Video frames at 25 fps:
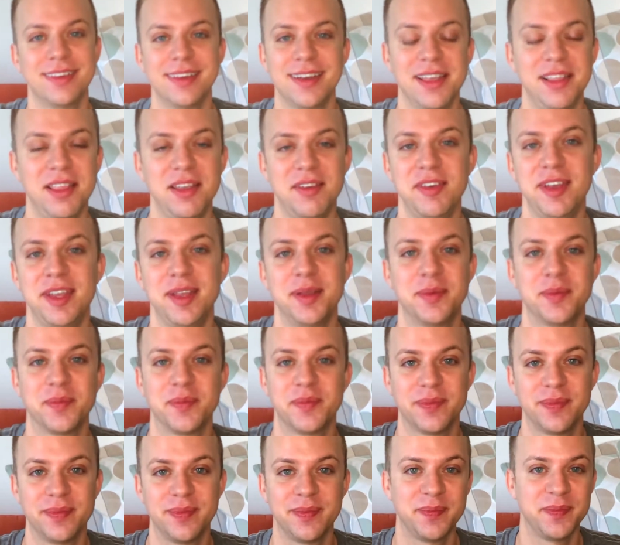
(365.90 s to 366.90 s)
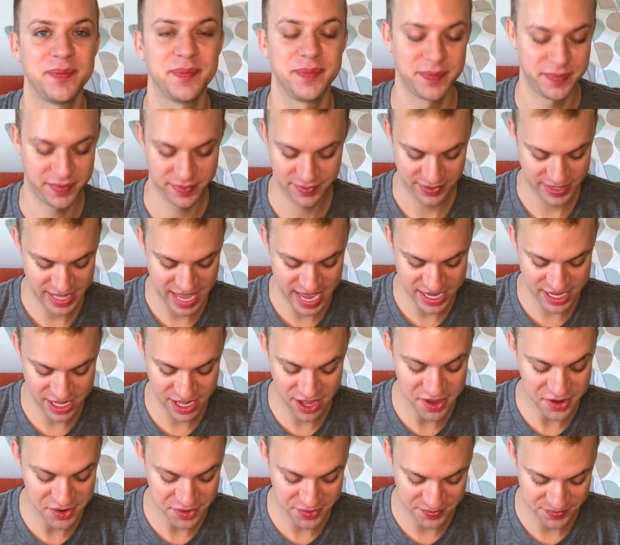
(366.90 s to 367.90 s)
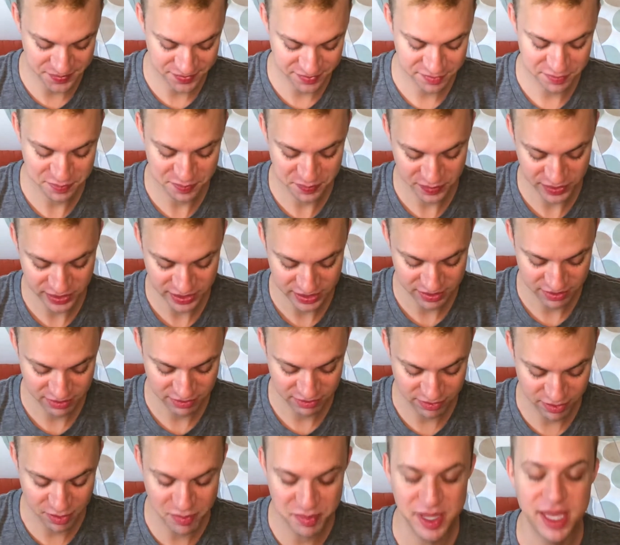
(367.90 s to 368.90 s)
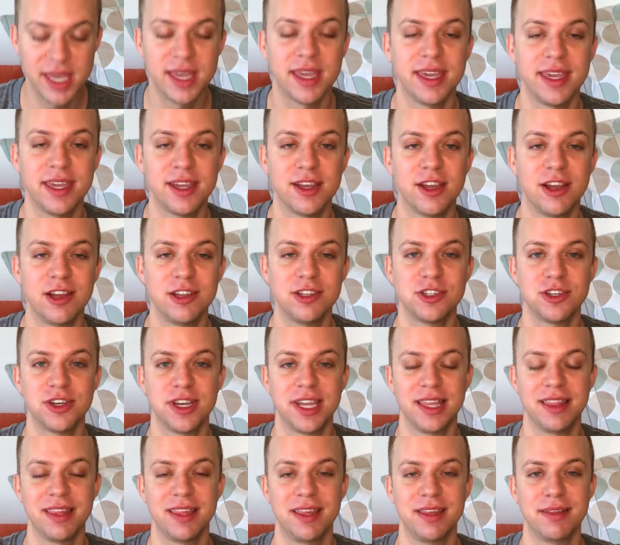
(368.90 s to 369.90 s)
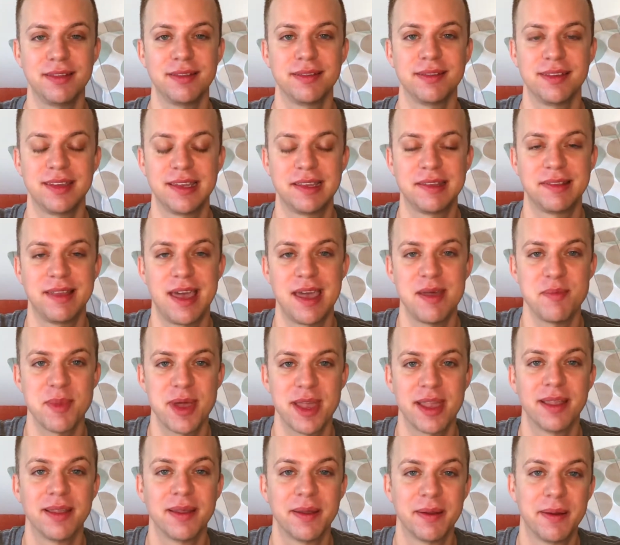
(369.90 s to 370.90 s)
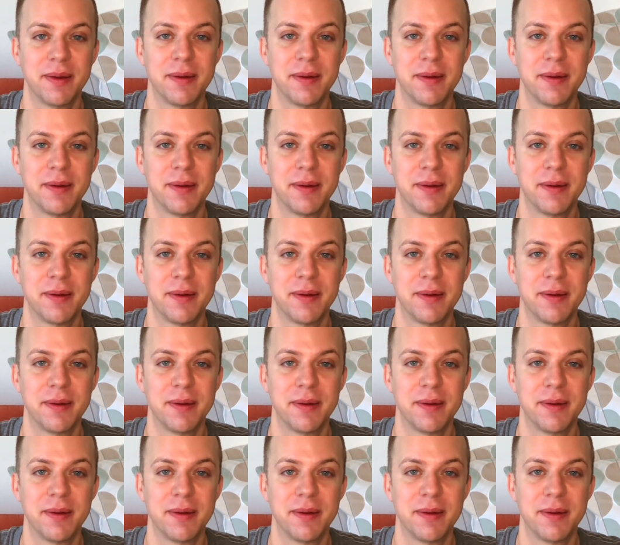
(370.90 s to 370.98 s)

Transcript: I love it. Thank you for being here during this excitement.